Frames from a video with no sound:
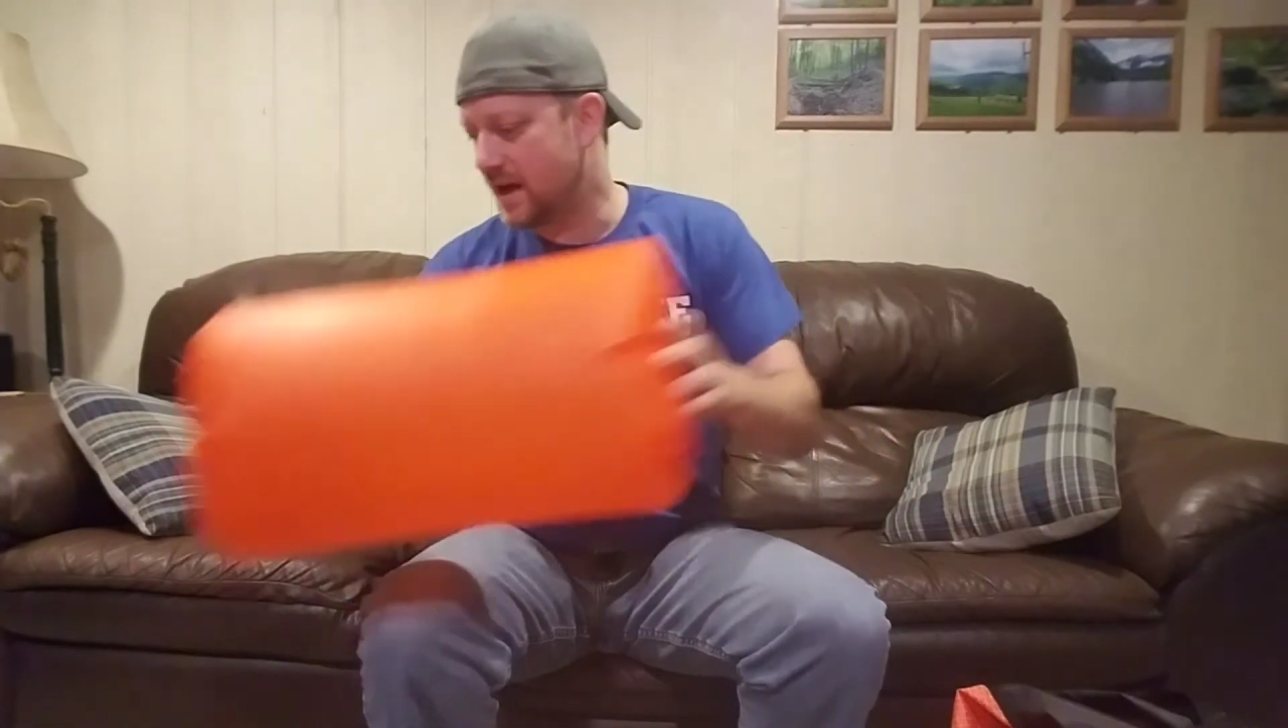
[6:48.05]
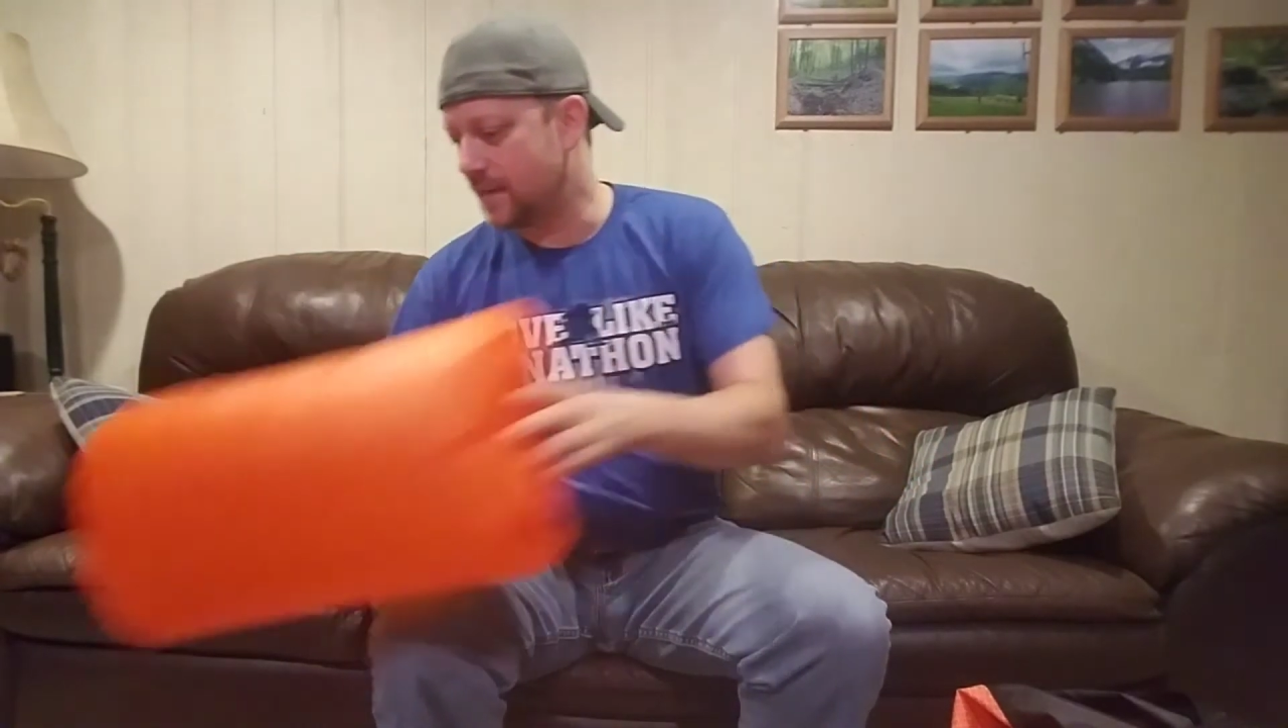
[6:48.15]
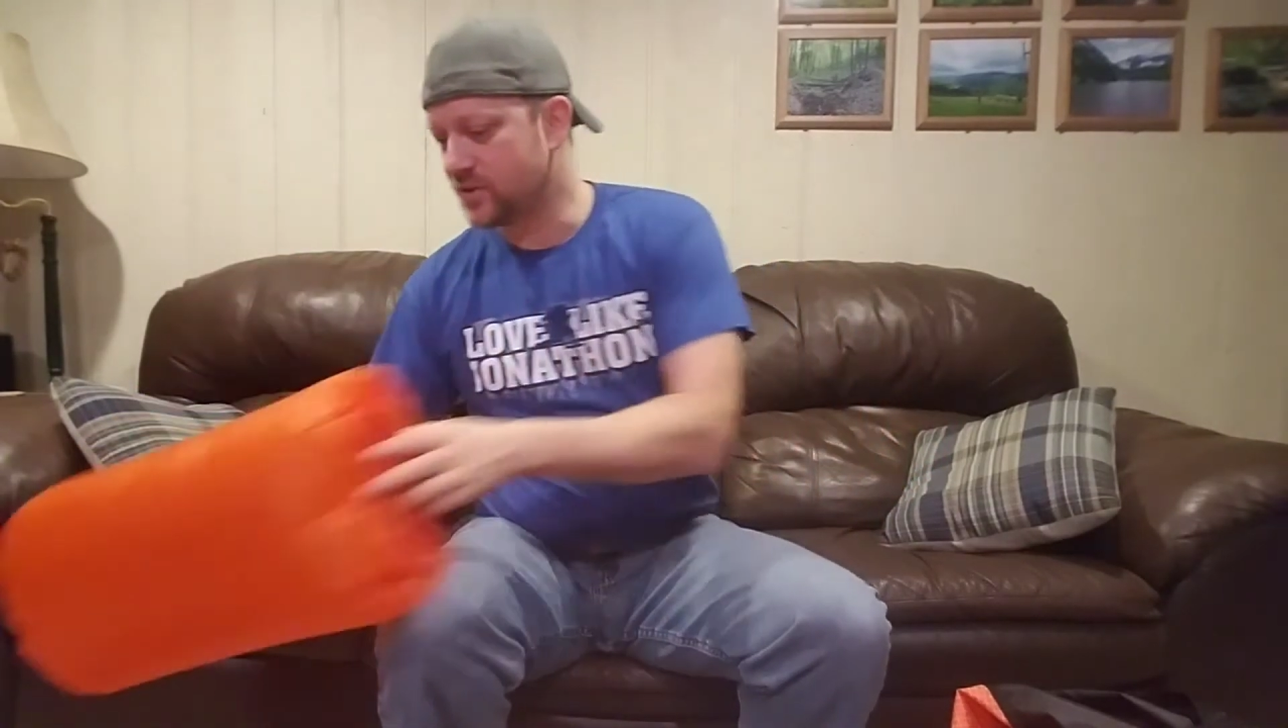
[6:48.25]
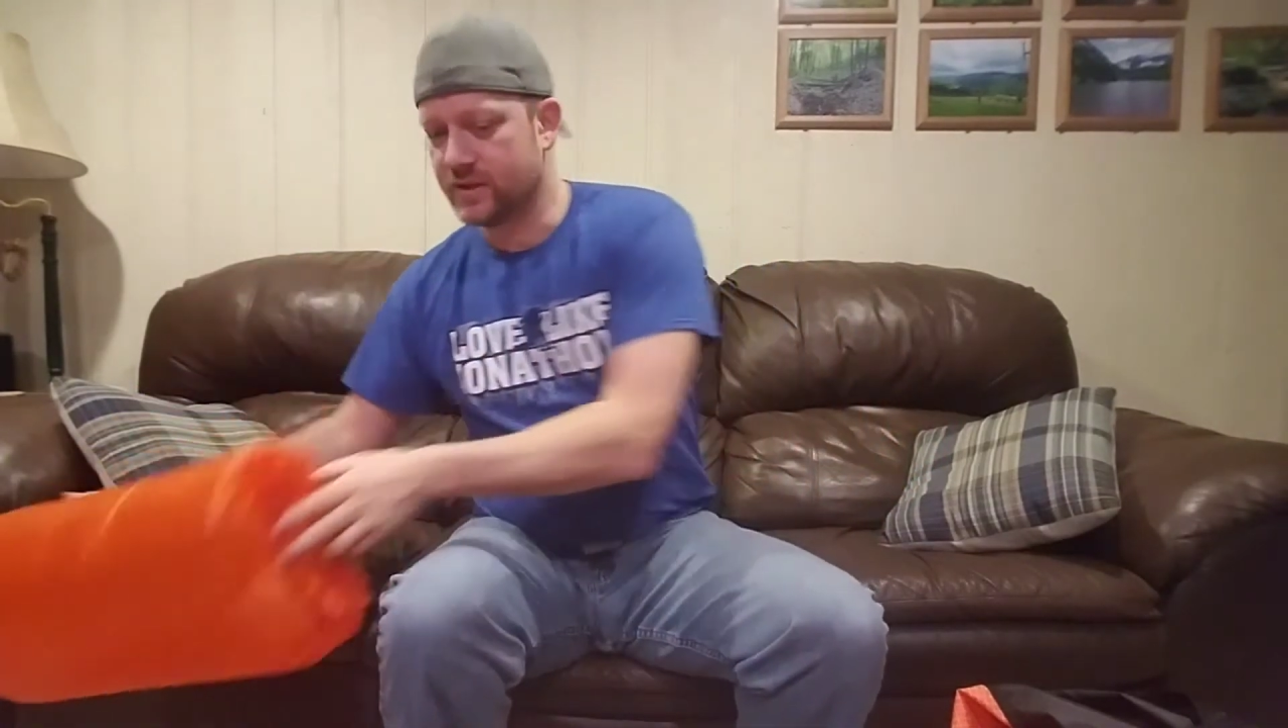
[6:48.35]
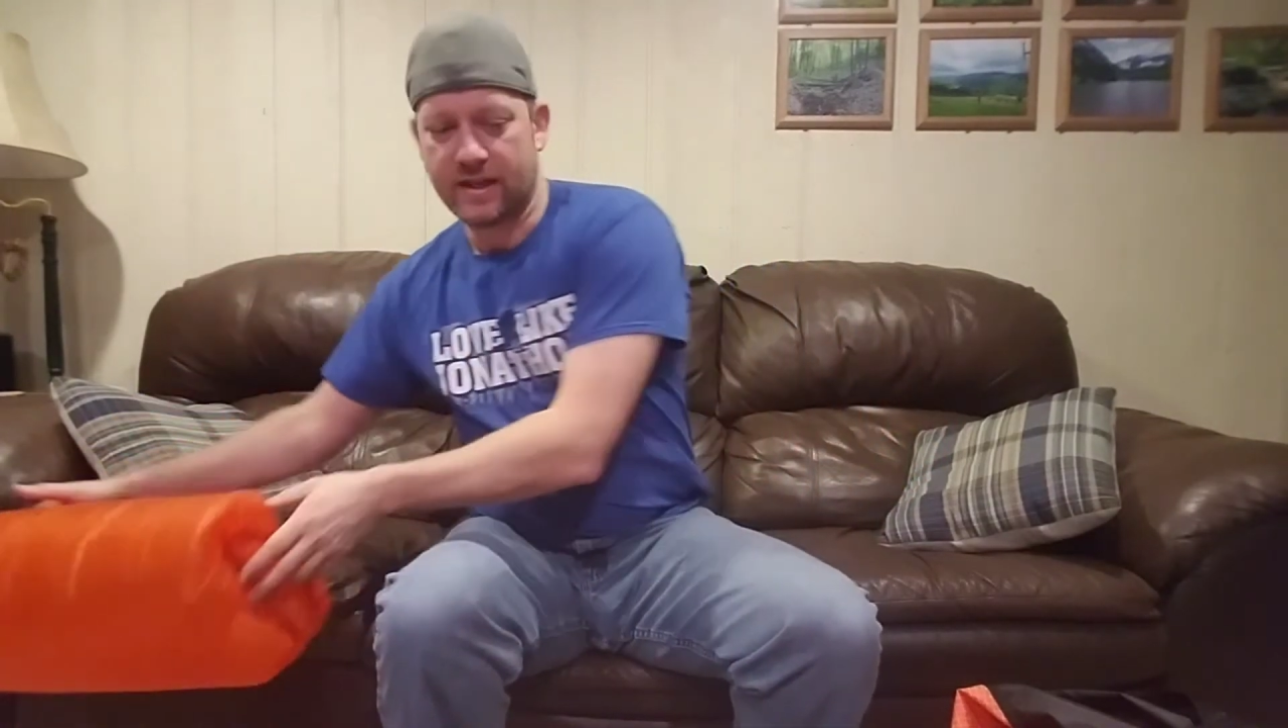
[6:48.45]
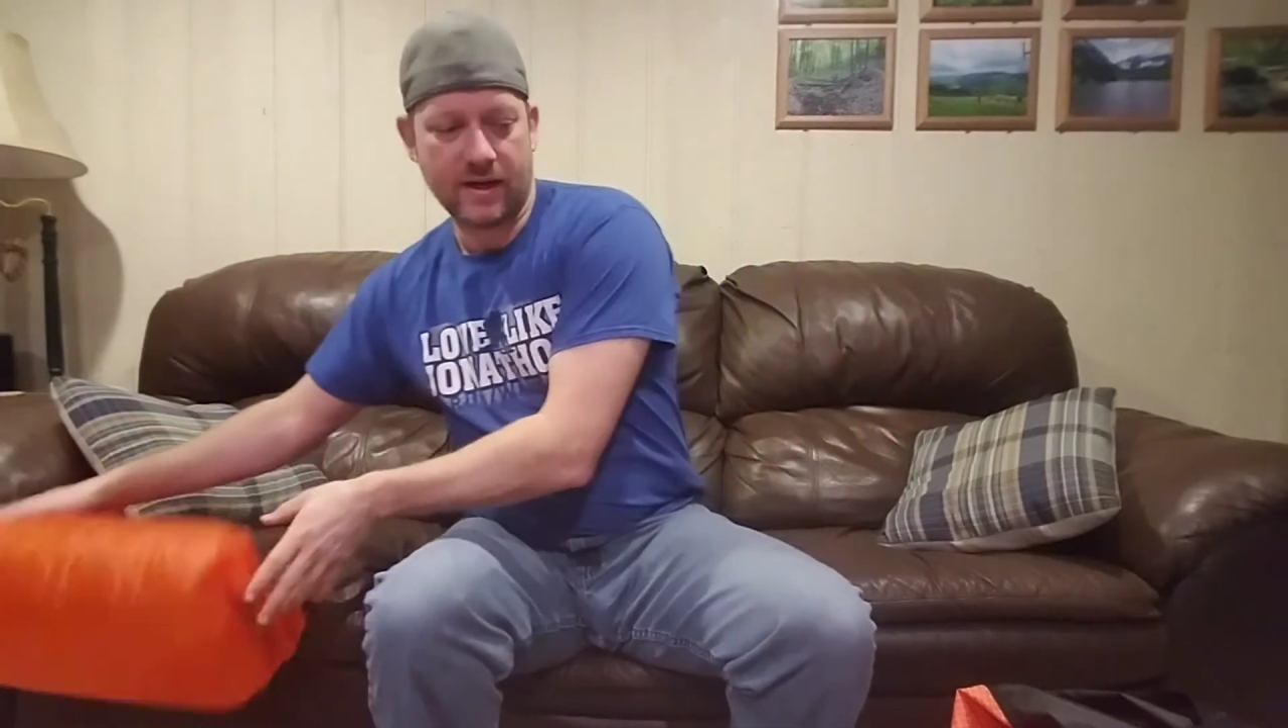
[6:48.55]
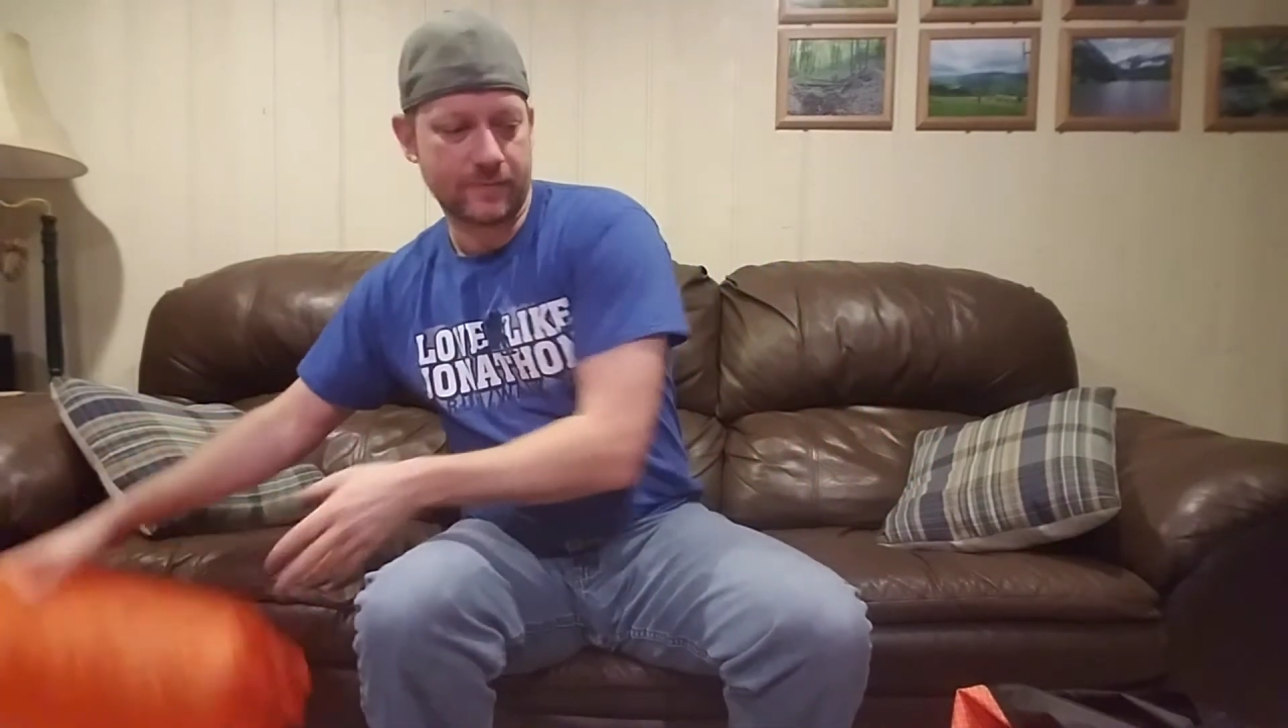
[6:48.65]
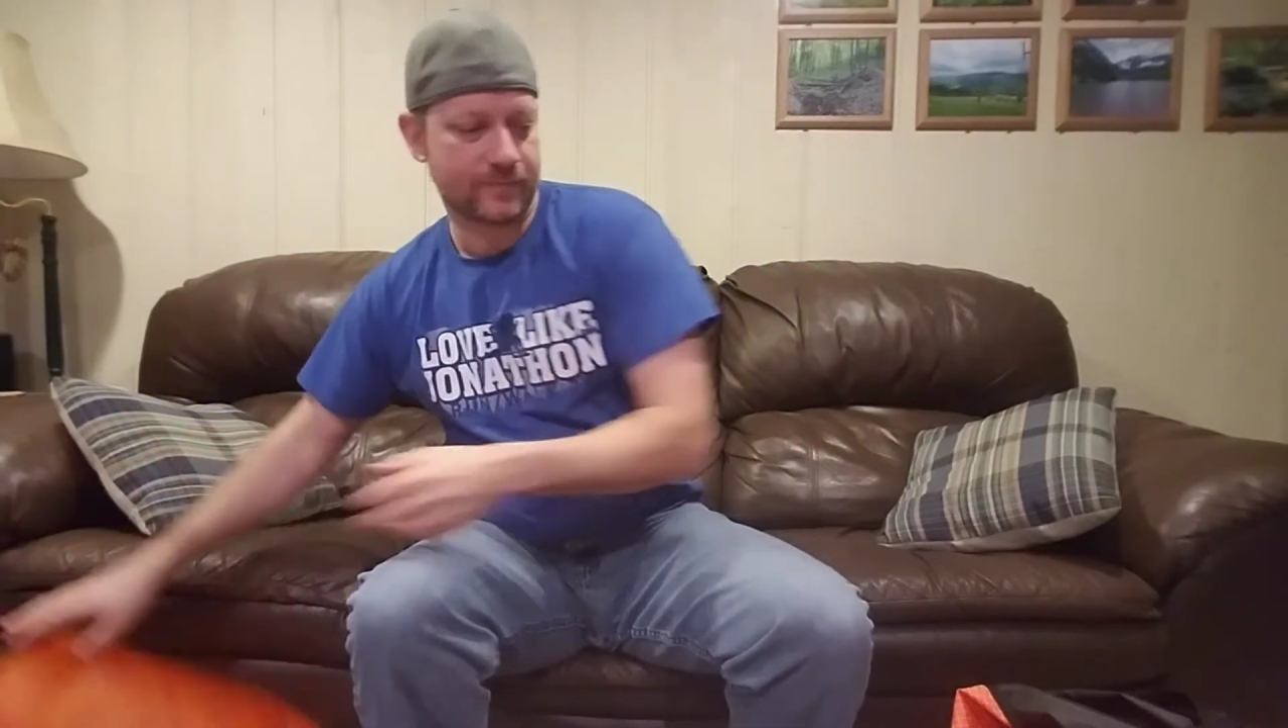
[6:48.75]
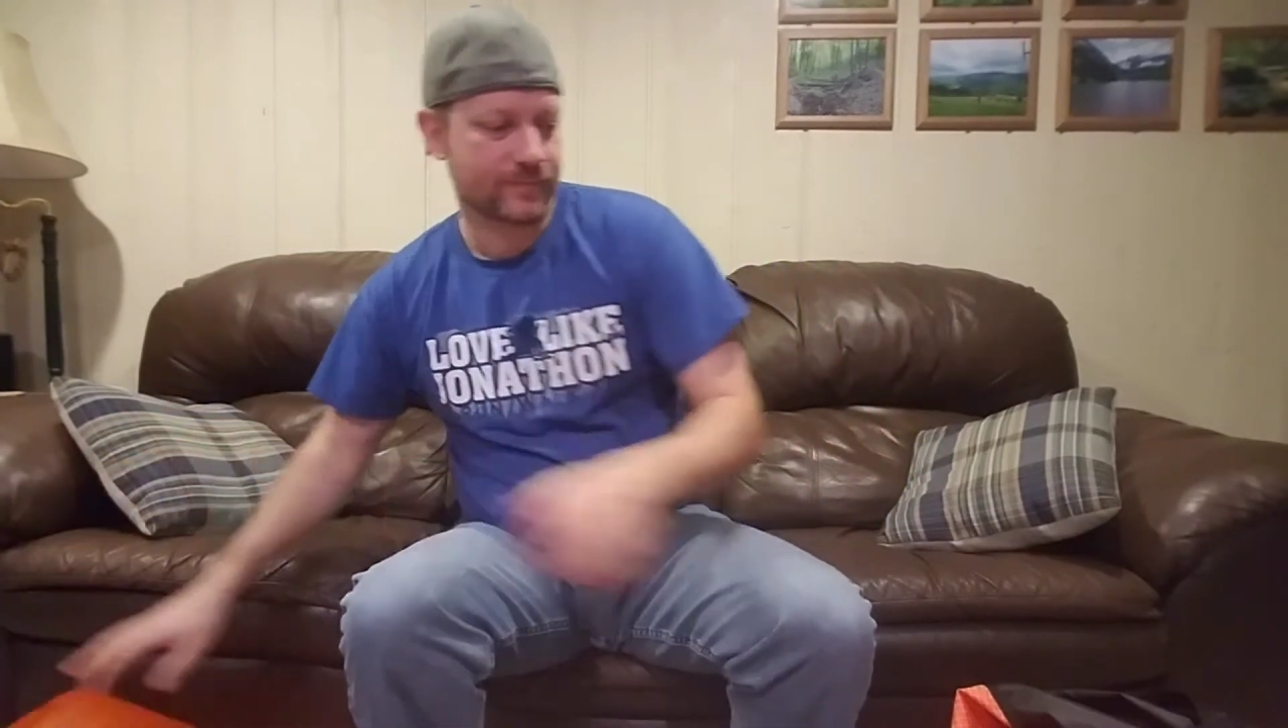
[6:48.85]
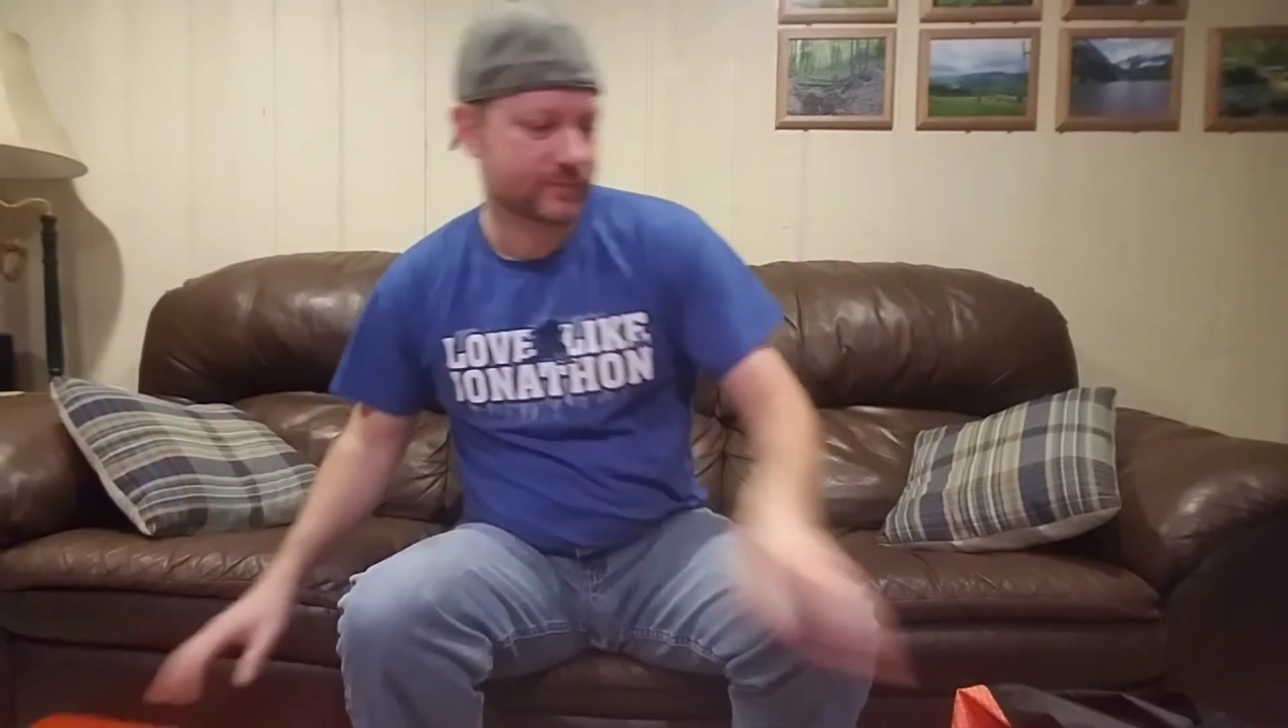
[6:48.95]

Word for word: an option there.